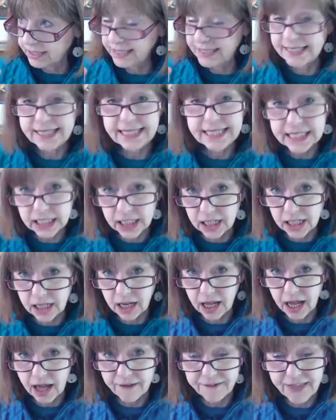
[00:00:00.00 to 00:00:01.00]

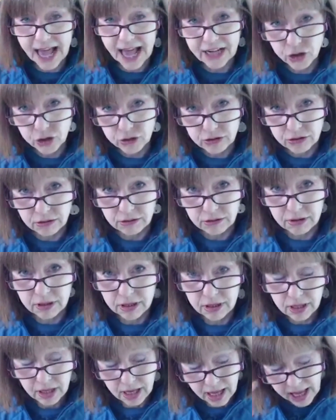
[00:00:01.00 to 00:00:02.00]
seal of that
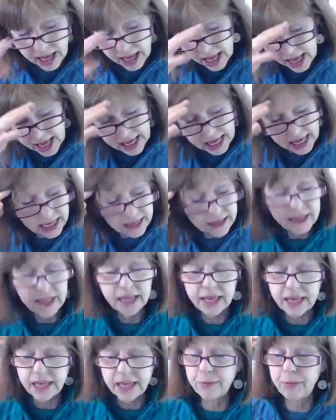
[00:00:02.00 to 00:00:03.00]
truth. In
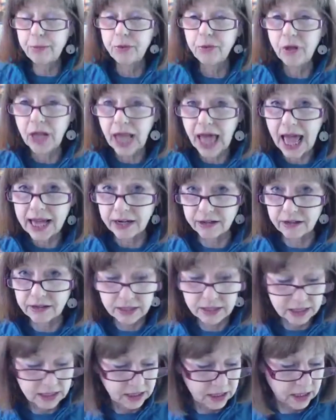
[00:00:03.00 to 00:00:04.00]
the Hebrew
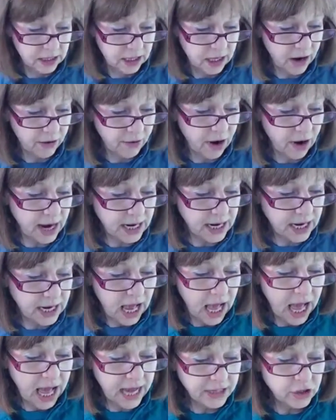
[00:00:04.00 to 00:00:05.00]
letters, all right,
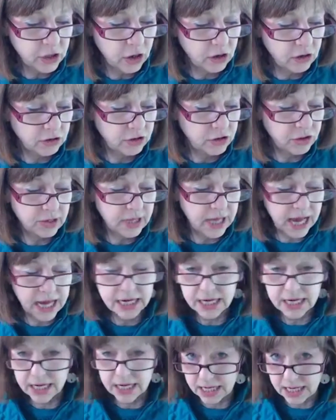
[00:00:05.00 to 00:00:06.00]
I told you
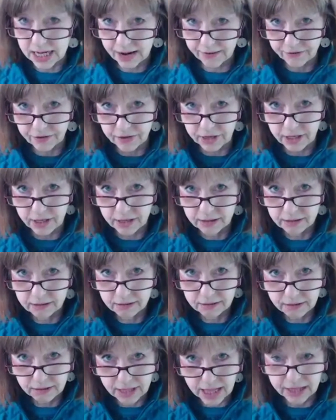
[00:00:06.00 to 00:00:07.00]
that every
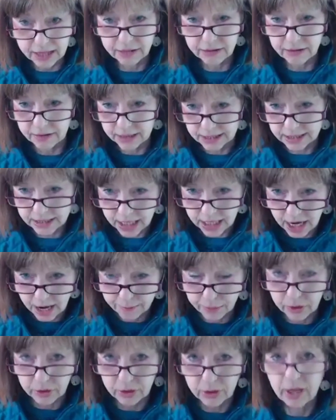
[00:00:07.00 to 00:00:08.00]
letter is a
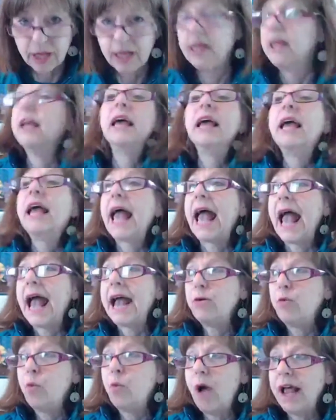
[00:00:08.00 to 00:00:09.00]
number,
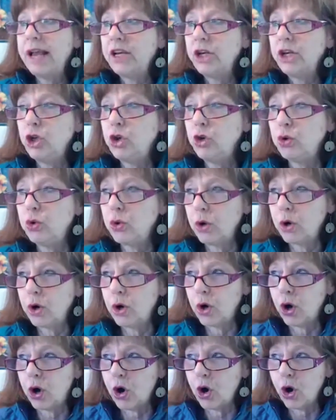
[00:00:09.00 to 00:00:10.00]
and when you,
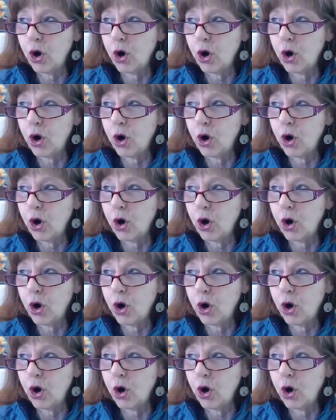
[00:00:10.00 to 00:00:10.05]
